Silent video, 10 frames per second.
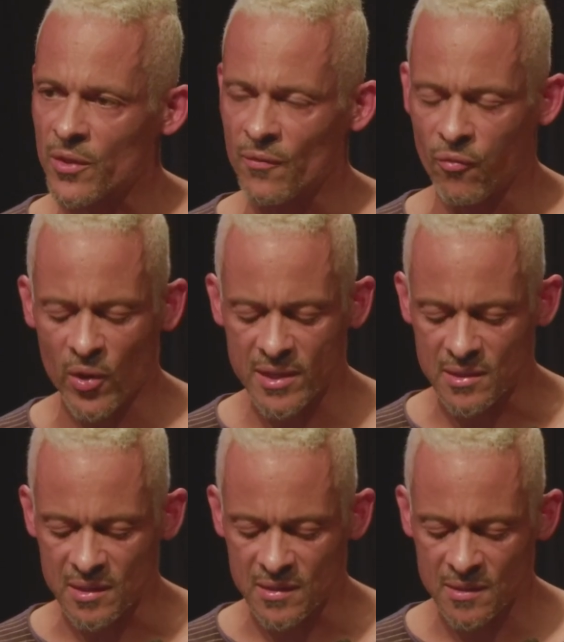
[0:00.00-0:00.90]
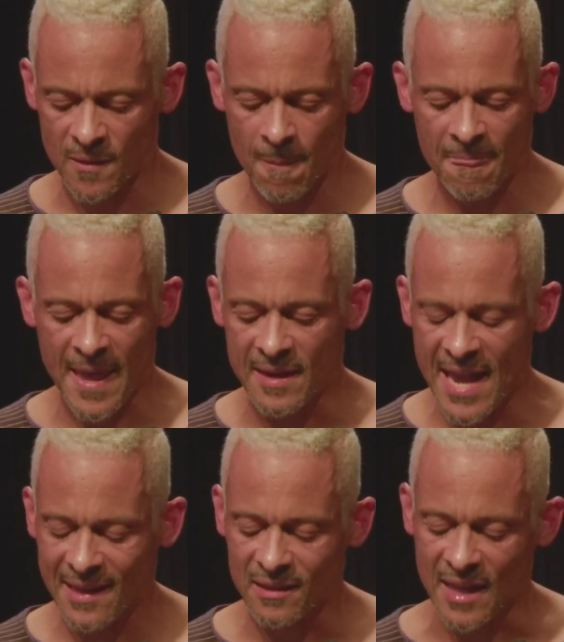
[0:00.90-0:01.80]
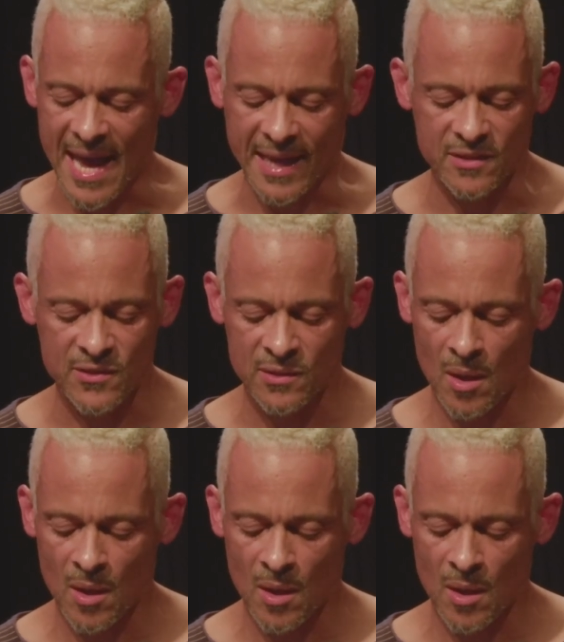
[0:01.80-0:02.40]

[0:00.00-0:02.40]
voices and headlines,